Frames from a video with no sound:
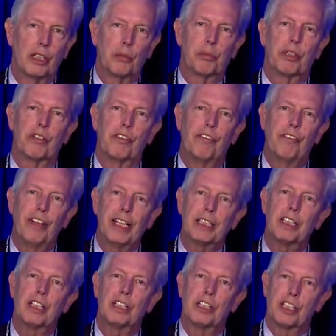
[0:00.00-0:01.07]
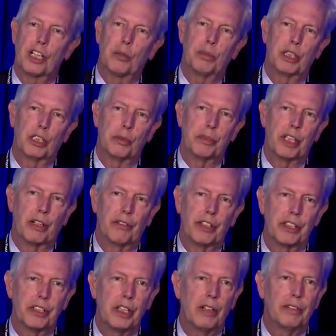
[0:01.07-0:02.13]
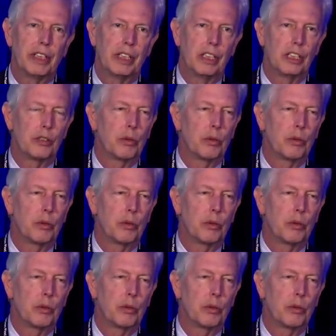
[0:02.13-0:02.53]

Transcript: the perfected suburbs of the 70s,